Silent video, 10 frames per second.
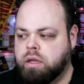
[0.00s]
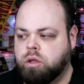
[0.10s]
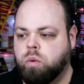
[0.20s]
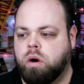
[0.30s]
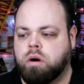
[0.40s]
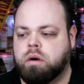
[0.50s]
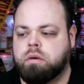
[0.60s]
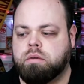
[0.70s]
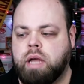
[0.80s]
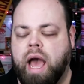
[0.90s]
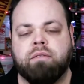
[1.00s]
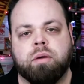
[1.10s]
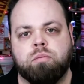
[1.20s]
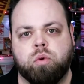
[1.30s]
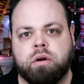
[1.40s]
You are
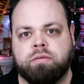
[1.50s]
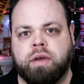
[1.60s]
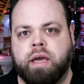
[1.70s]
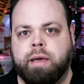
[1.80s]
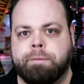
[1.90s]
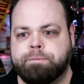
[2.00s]
having more of a